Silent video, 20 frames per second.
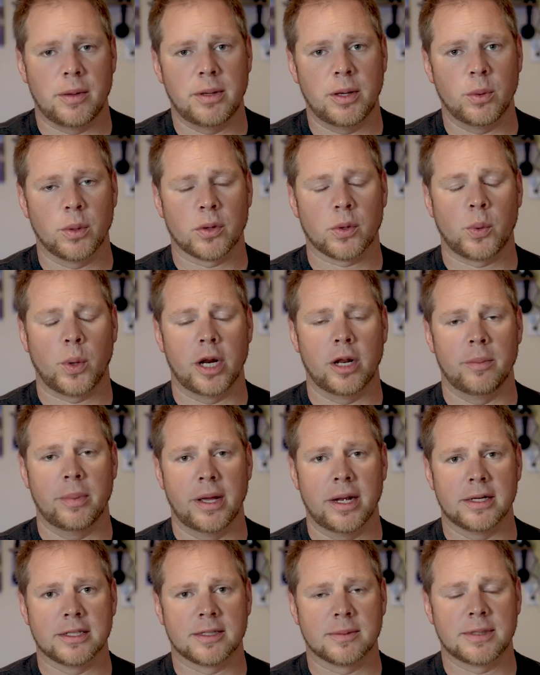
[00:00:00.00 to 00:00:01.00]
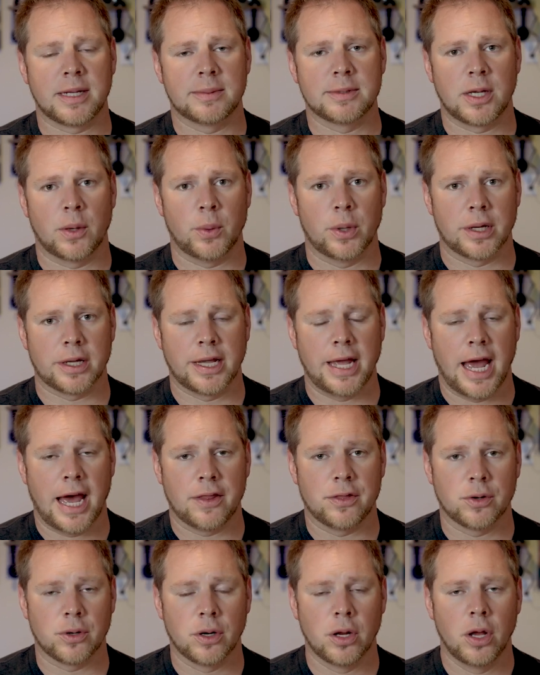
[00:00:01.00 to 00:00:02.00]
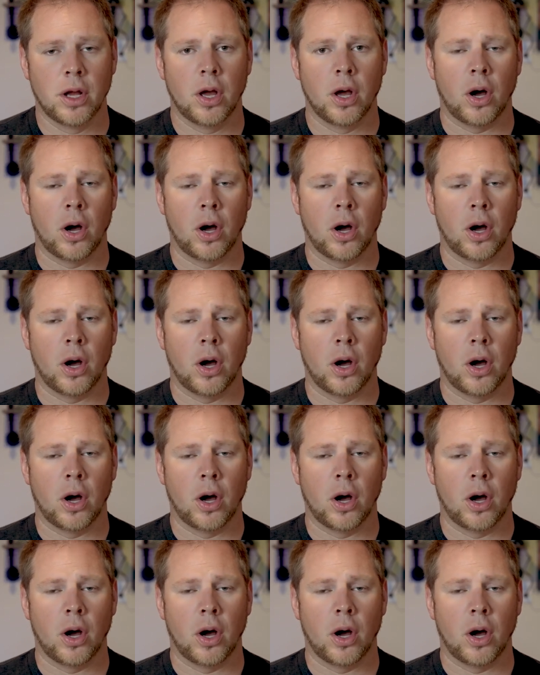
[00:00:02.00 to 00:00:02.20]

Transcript: I meet with quite a bit, and sometimes I want to gather